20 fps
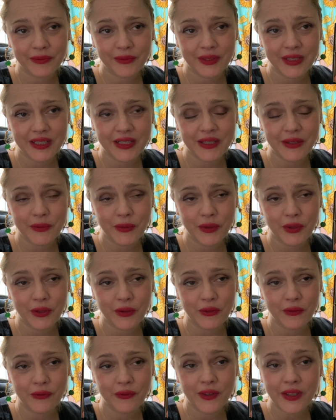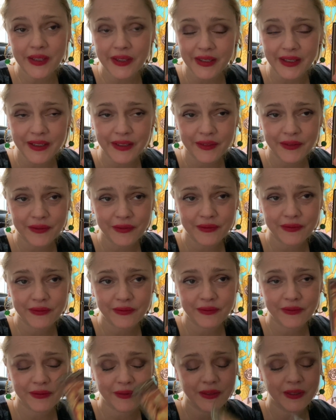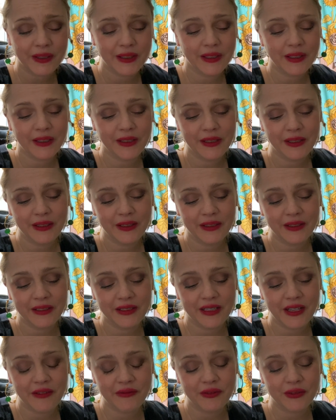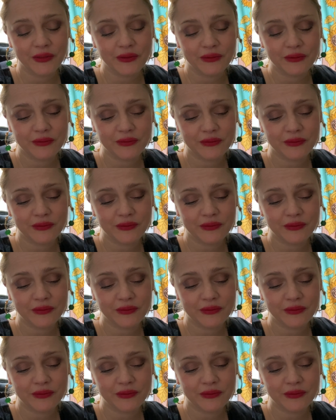This is what you're feeling. The devil.